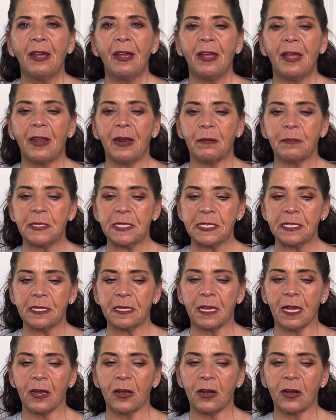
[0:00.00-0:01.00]
and I'm
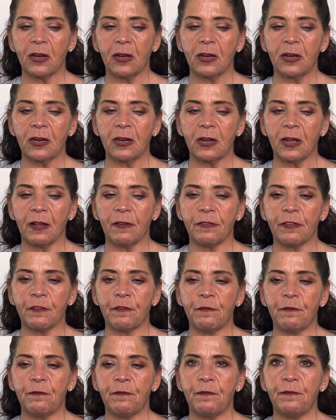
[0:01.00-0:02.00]
scared of the
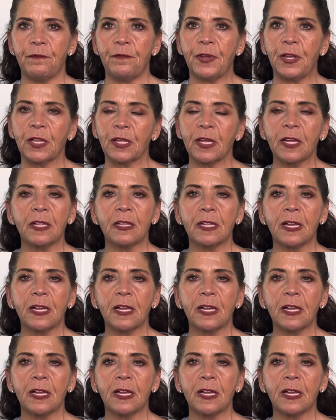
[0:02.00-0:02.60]
feeling